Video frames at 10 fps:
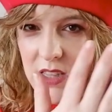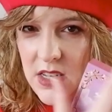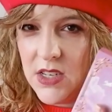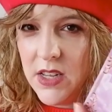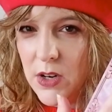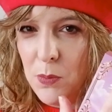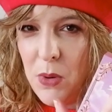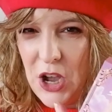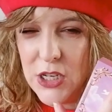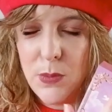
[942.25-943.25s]
these little
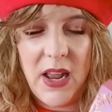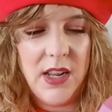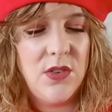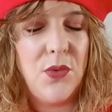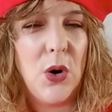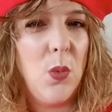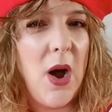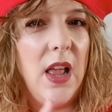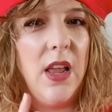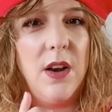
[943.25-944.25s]
box palettes for a
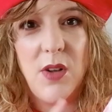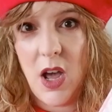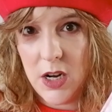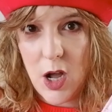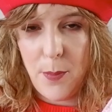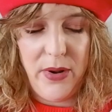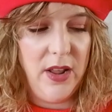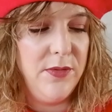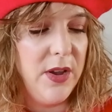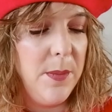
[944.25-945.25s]
while, and I've got a
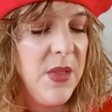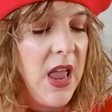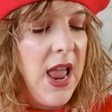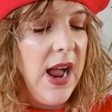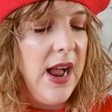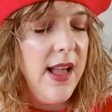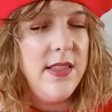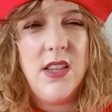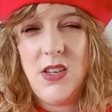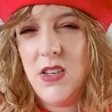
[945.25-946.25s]
couple of them.
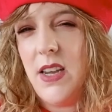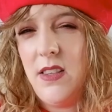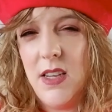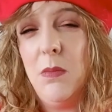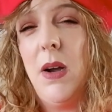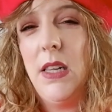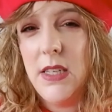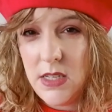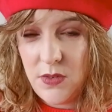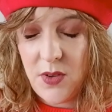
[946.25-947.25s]
And this is, I think, my
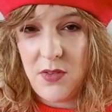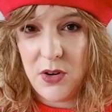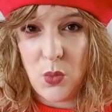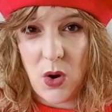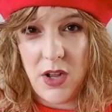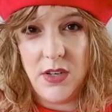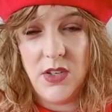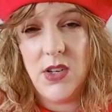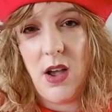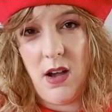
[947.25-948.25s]
least favorite
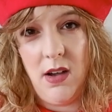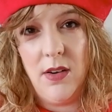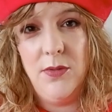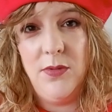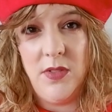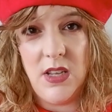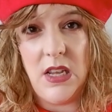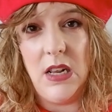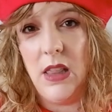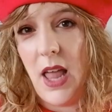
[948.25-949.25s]
ones of
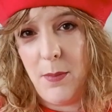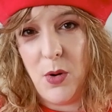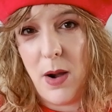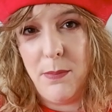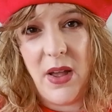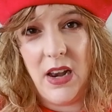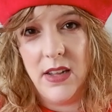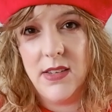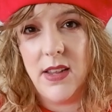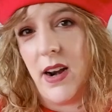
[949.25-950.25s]
the Lime Crime
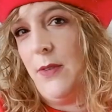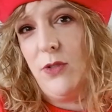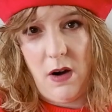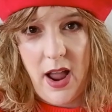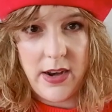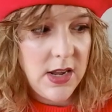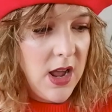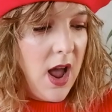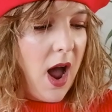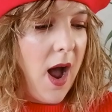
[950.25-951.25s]
palettes that I've tried.
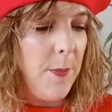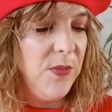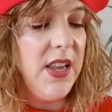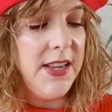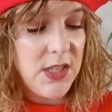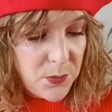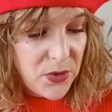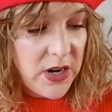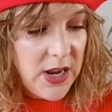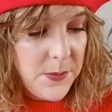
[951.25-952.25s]
It's
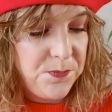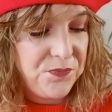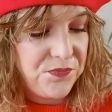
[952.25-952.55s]
pretty.